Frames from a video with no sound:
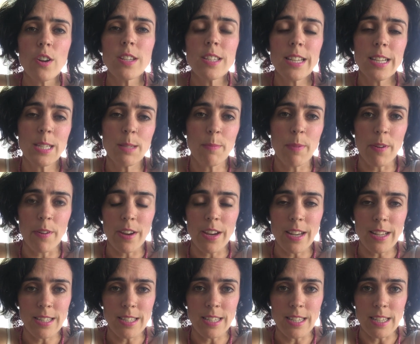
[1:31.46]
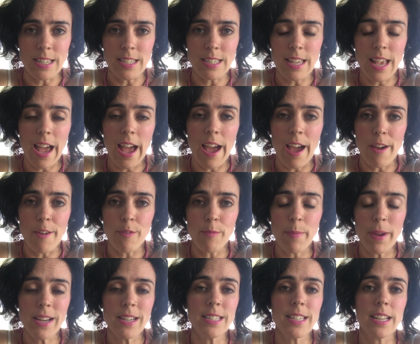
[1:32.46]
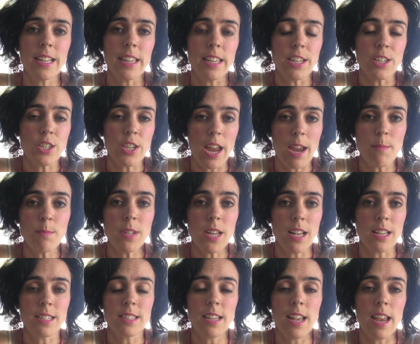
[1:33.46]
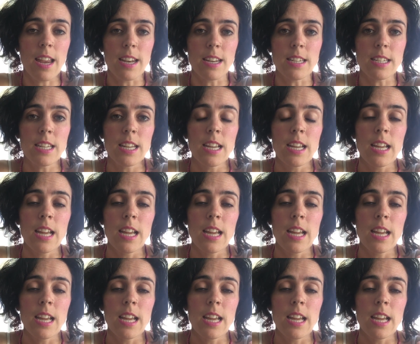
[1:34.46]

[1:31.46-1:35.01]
experiences have basically shaped us and